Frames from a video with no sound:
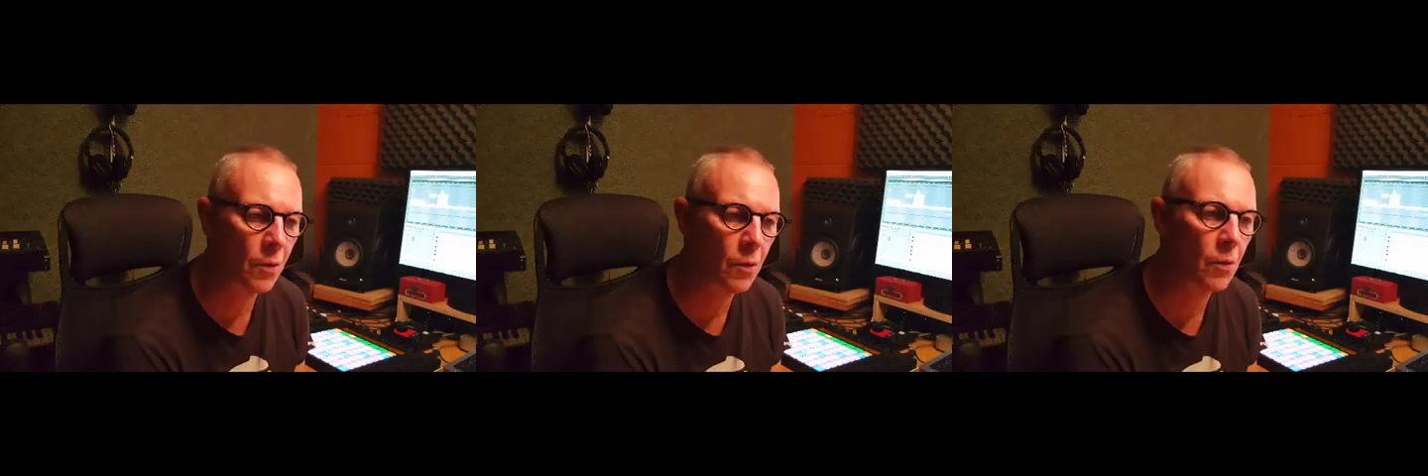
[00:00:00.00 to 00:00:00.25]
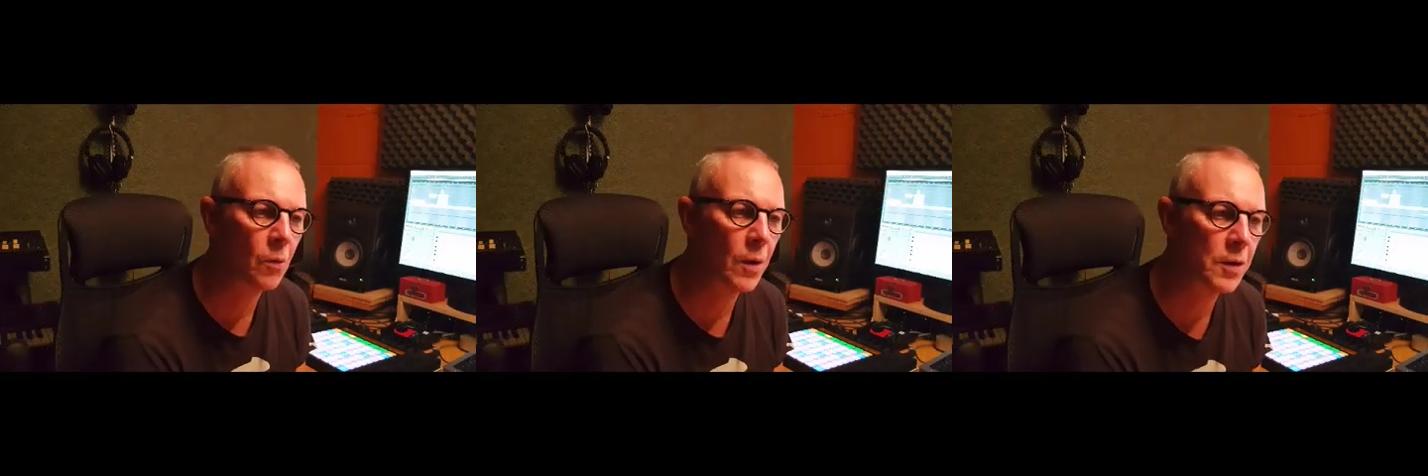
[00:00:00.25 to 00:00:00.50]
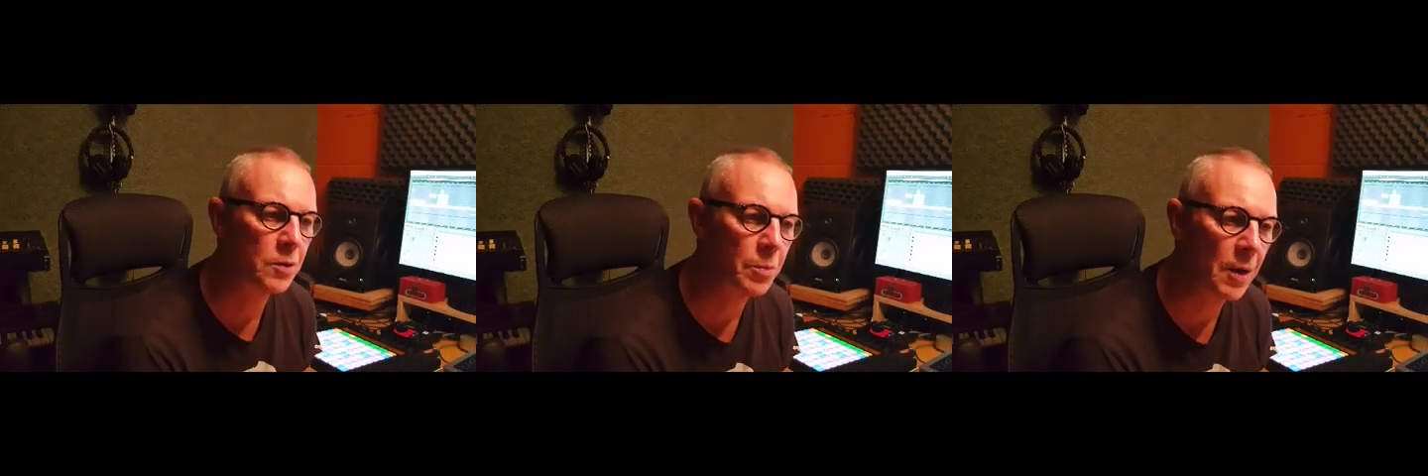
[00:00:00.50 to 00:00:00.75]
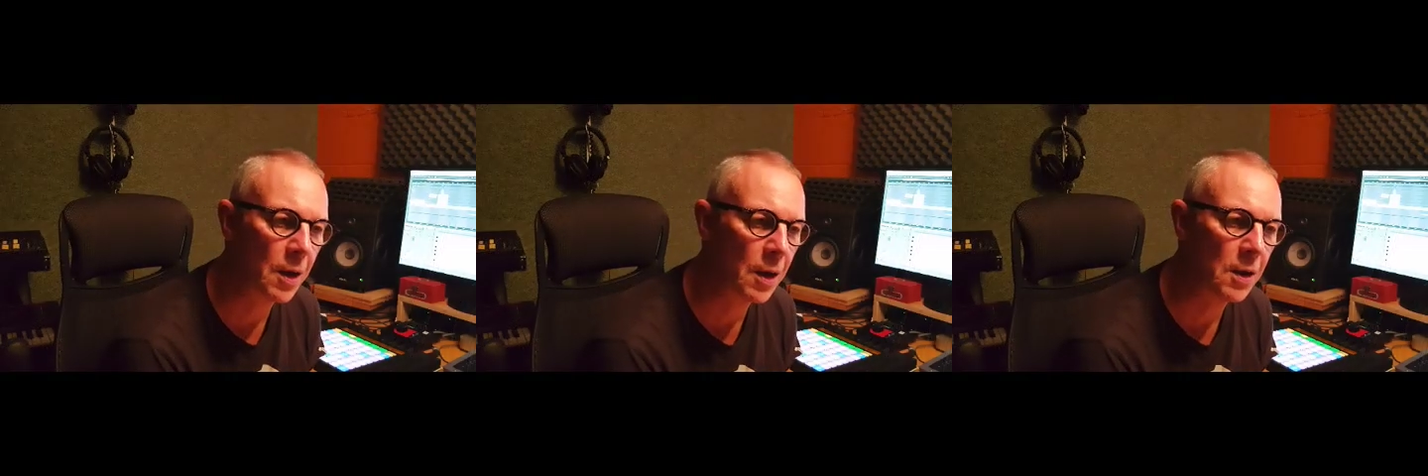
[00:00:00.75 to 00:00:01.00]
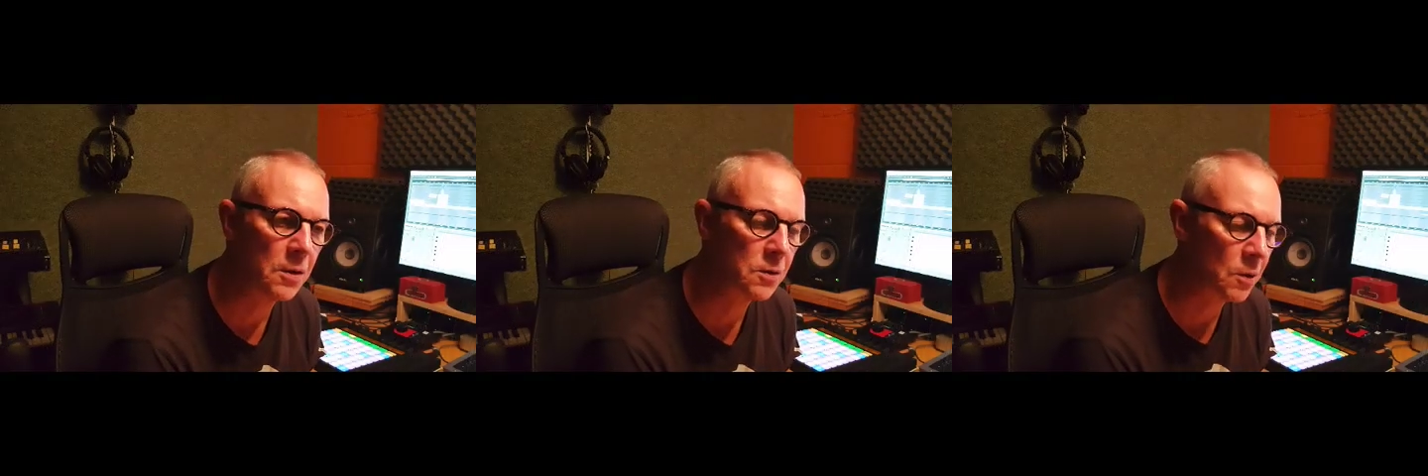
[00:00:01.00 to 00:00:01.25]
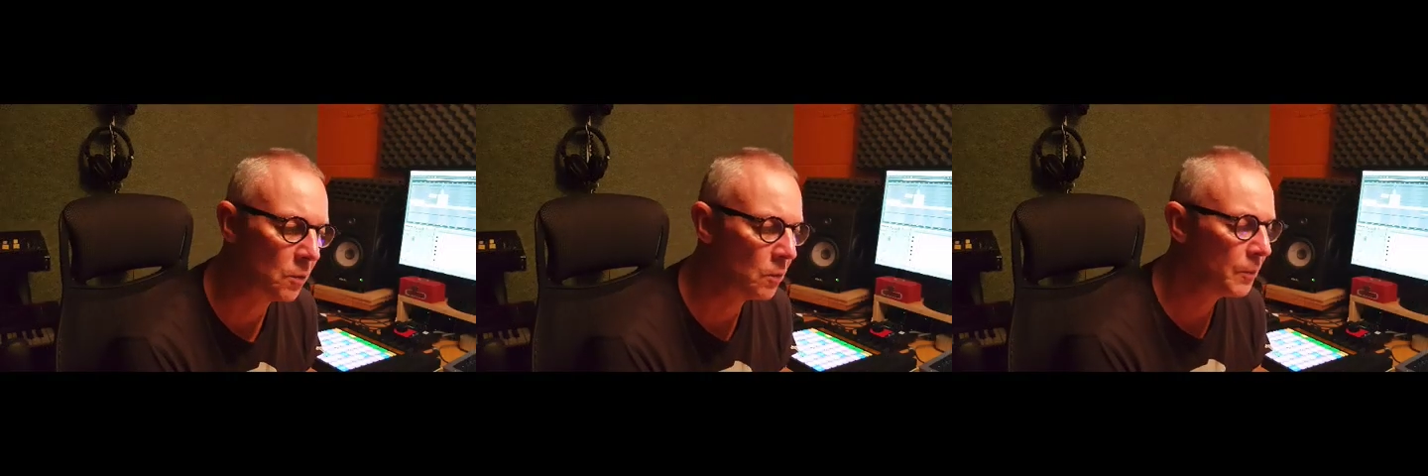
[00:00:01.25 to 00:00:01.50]
always been
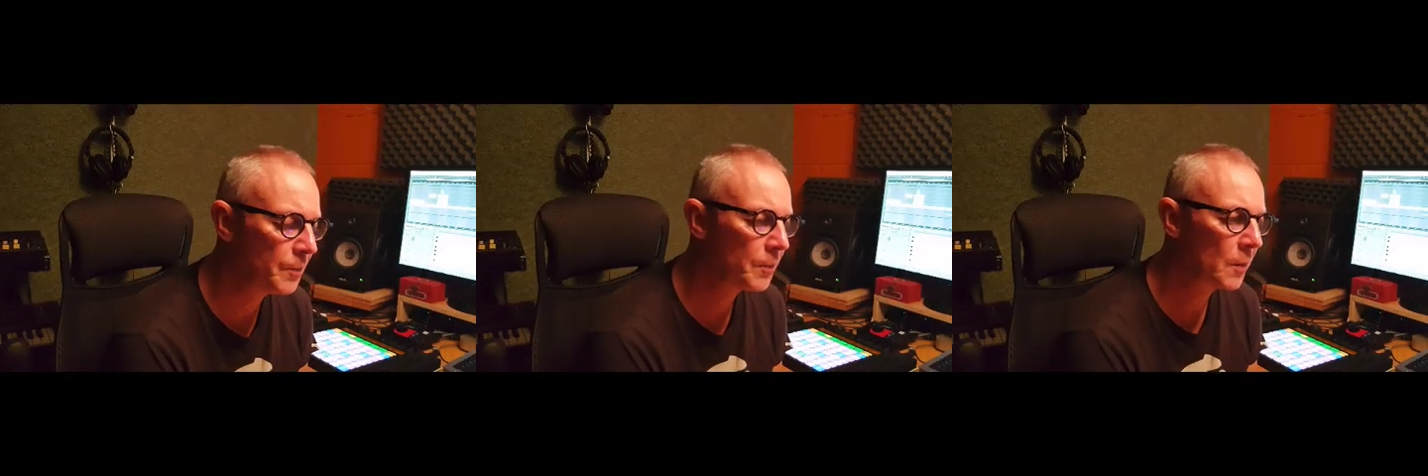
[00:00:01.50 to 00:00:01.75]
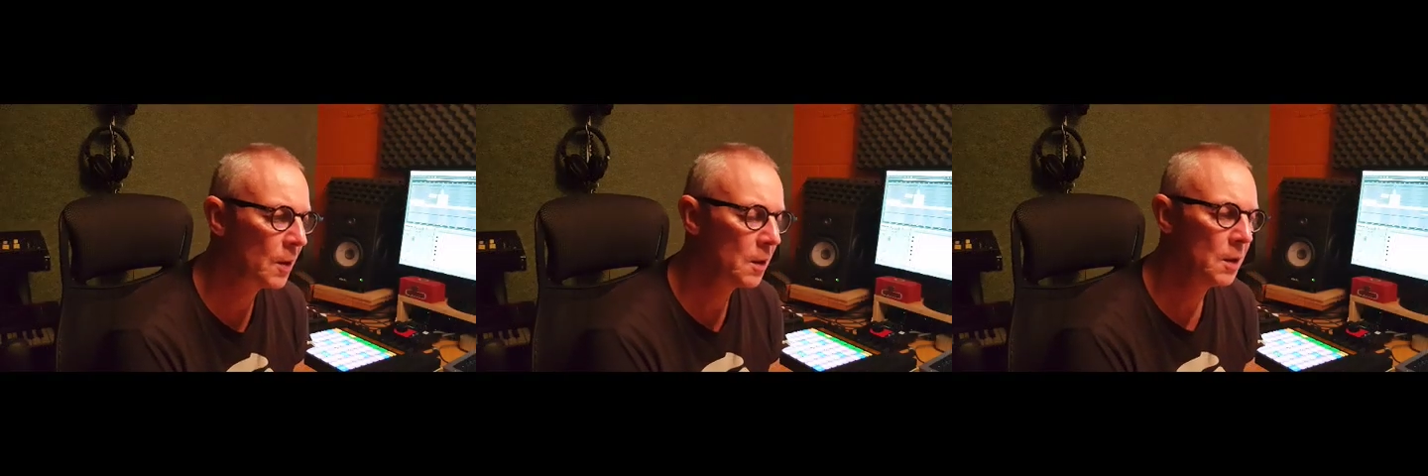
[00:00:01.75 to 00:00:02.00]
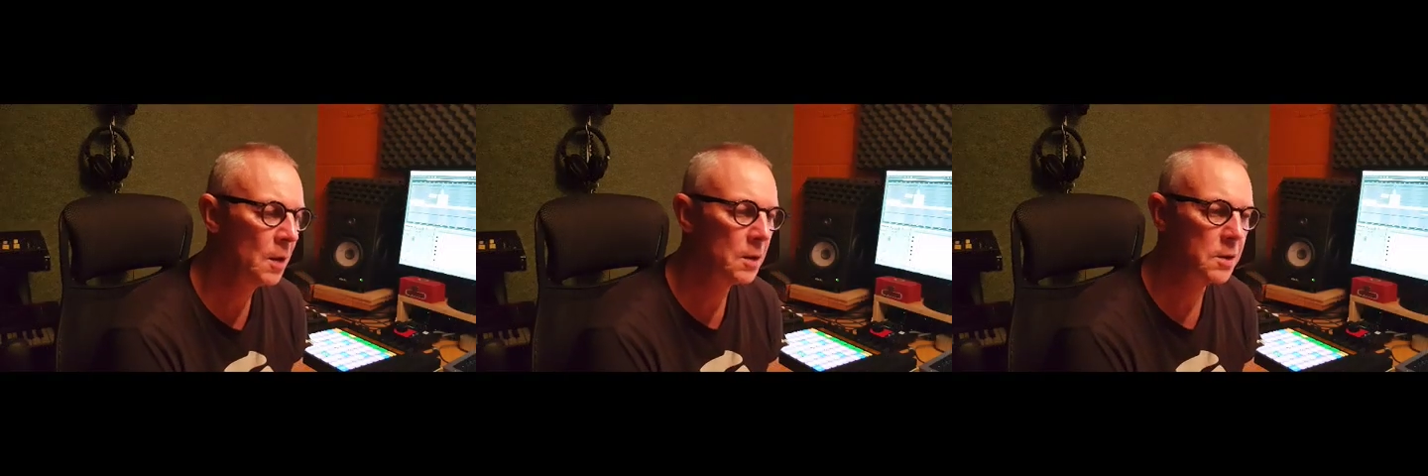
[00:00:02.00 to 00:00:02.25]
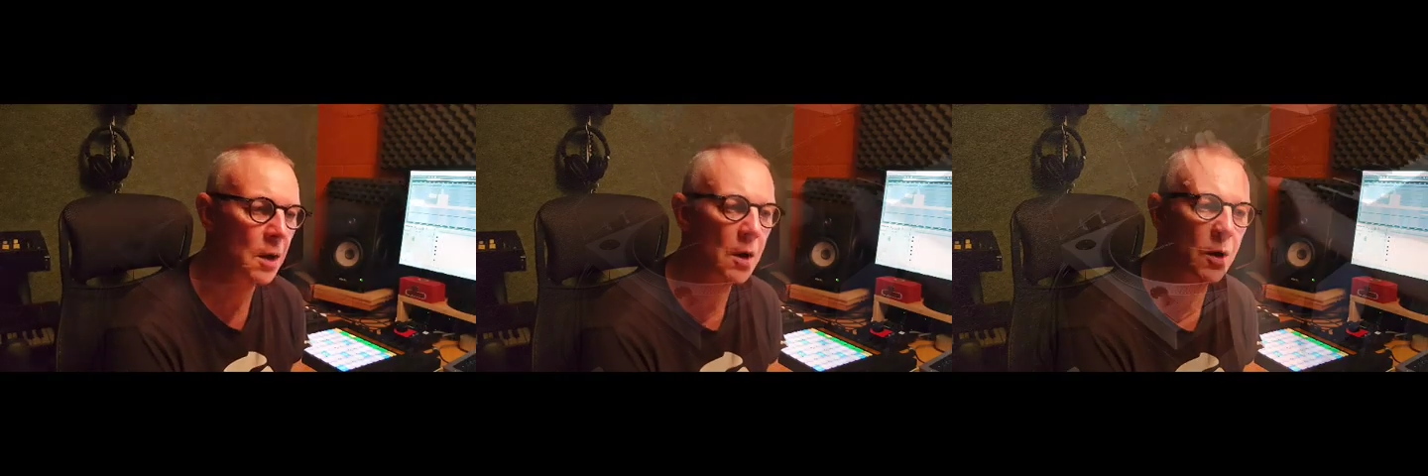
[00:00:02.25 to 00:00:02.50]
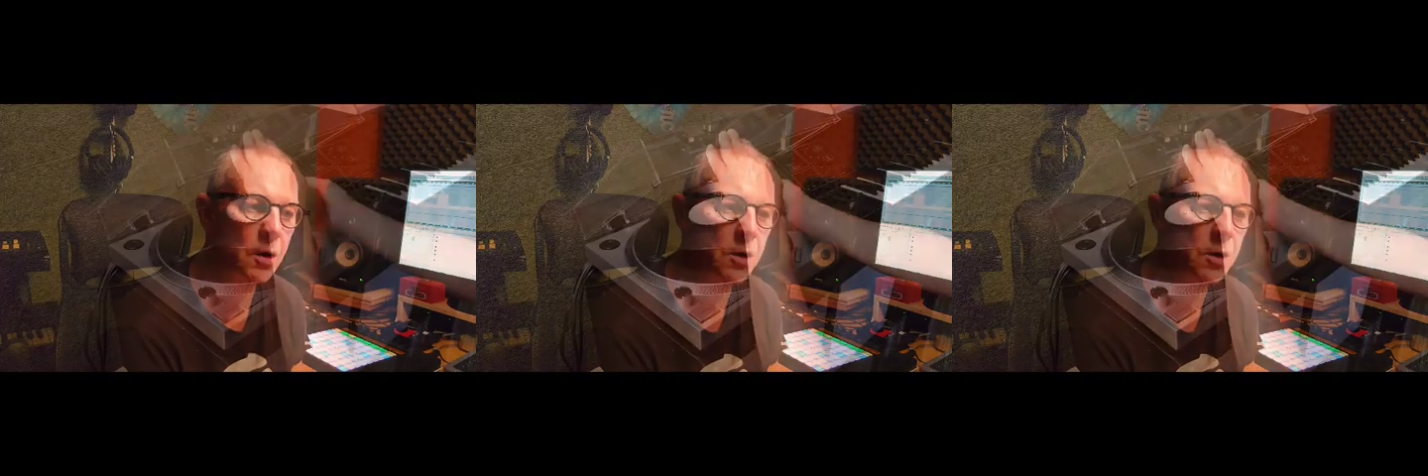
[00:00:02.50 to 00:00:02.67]
into. So I got a